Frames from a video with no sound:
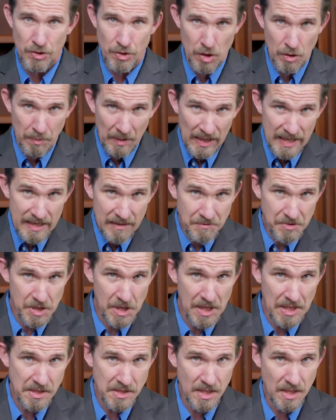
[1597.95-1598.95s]
Do you believe
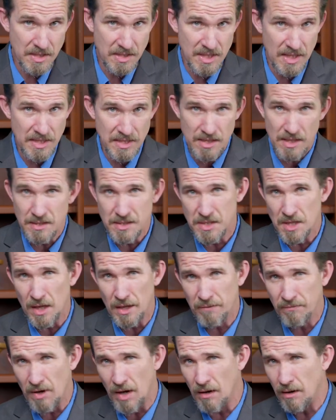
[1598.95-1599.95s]
Jesus is the
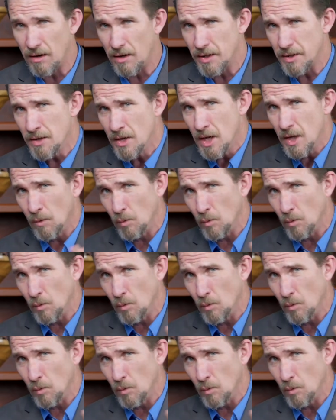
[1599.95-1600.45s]
Son of God?